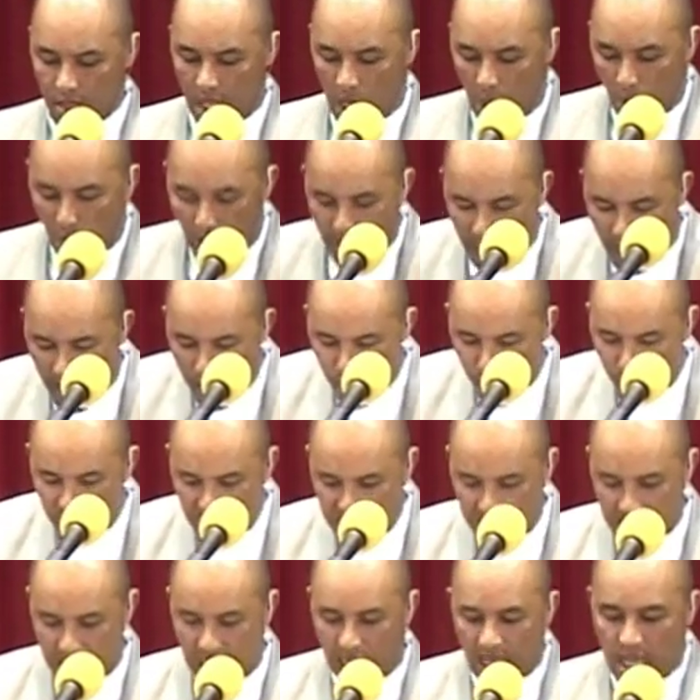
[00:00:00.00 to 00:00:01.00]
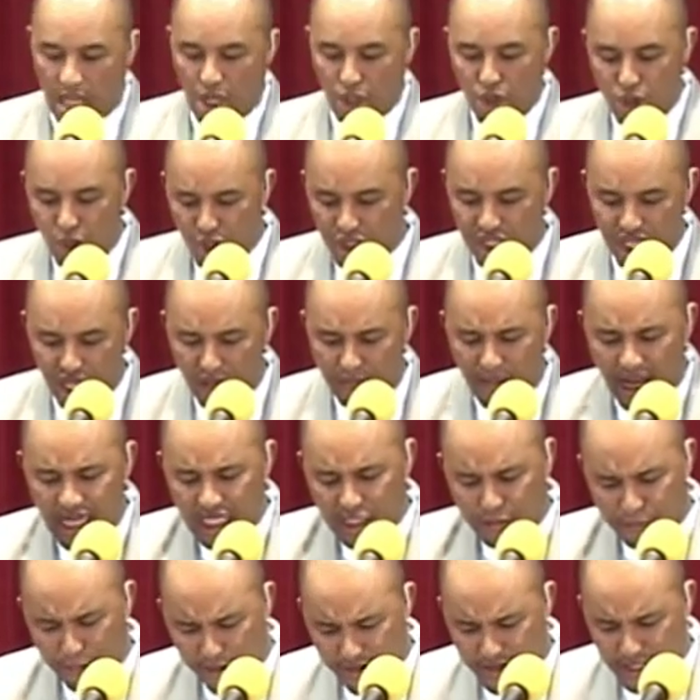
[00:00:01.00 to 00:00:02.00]
When I risk using my
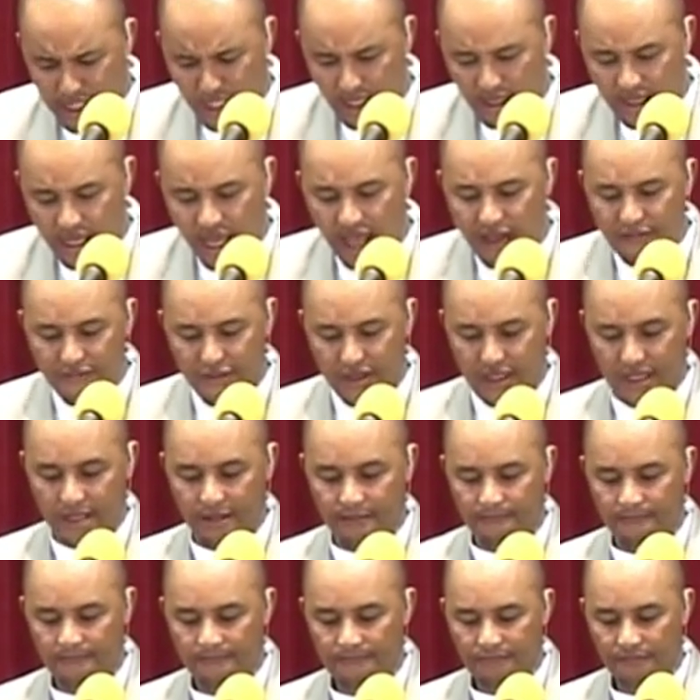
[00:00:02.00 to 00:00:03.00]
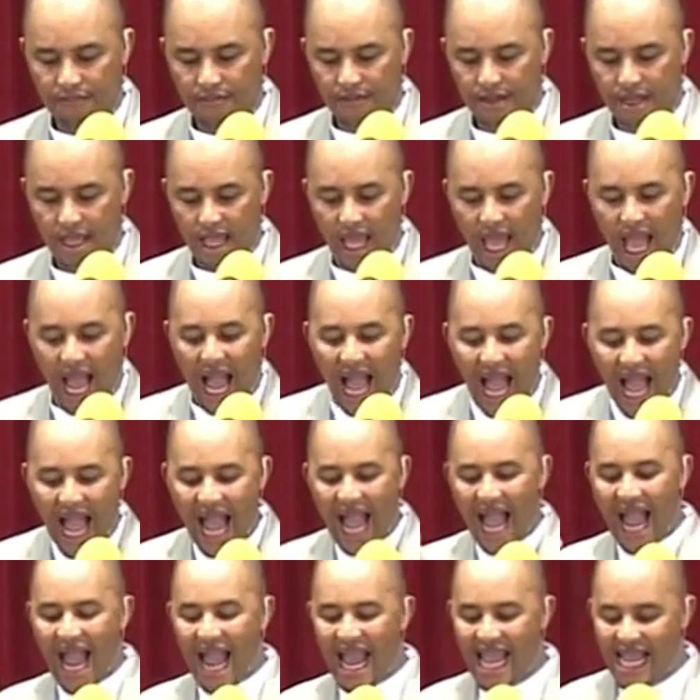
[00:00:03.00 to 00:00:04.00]
spiritual gifts,
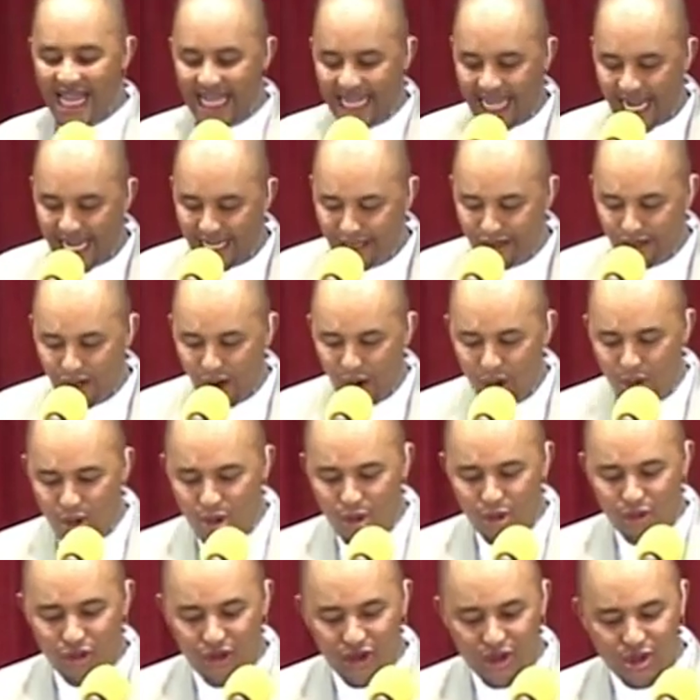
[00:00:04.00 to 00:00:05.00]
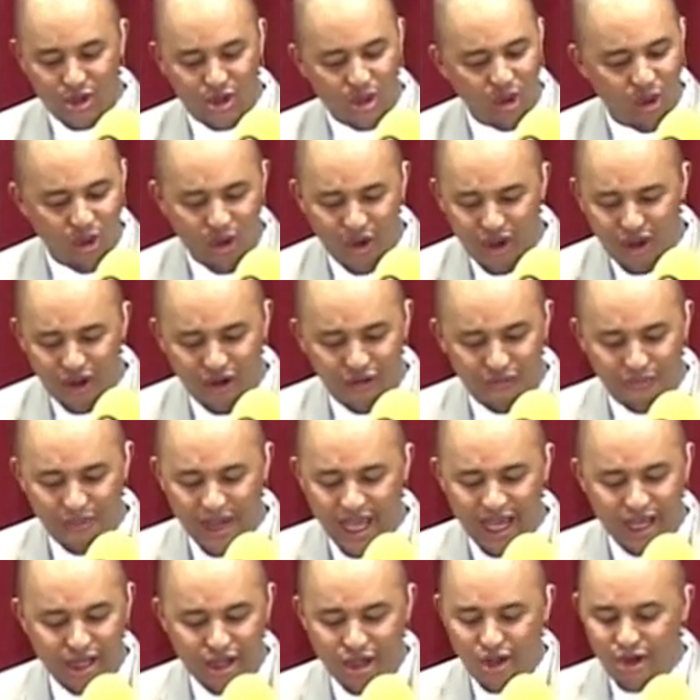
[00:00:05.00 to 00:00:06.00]
I can know the joy of
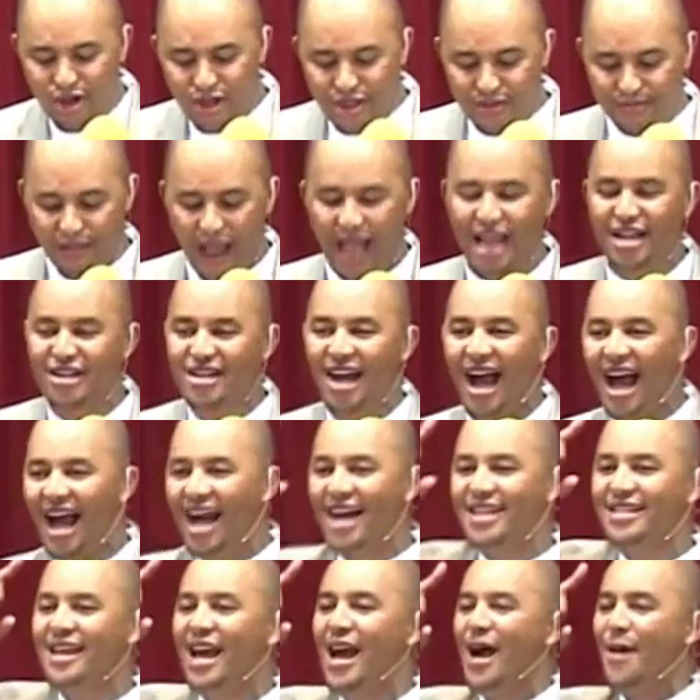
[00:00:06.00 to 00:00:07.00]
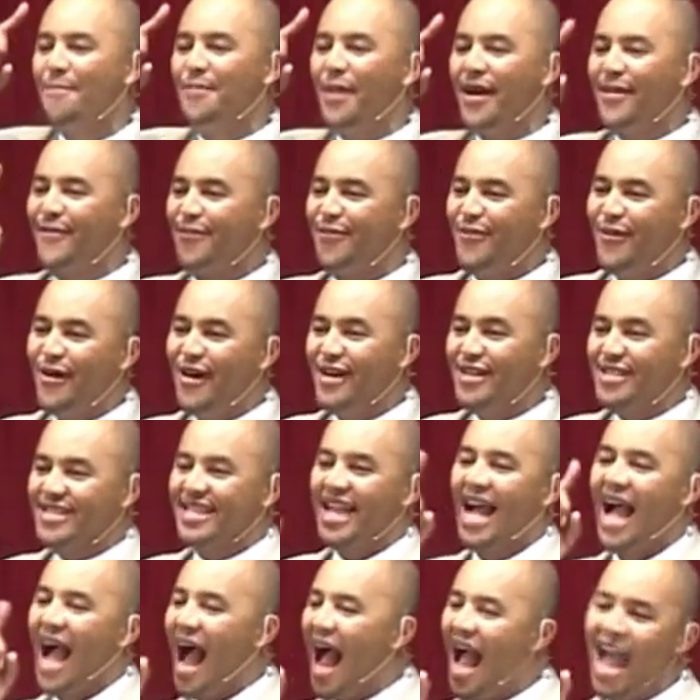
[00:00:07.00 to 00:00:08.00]
being used by God, but first
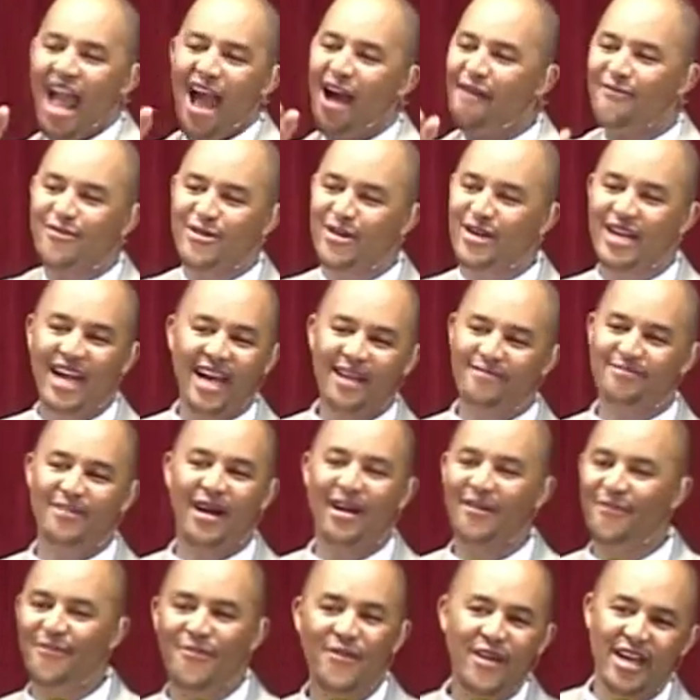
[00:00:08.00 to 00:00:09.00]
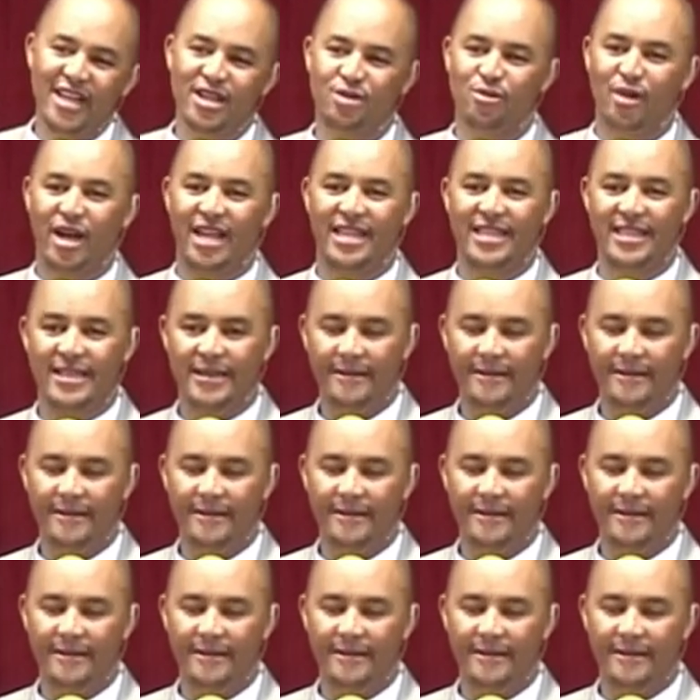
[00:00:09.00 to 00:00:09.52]
I have to get my feet wet.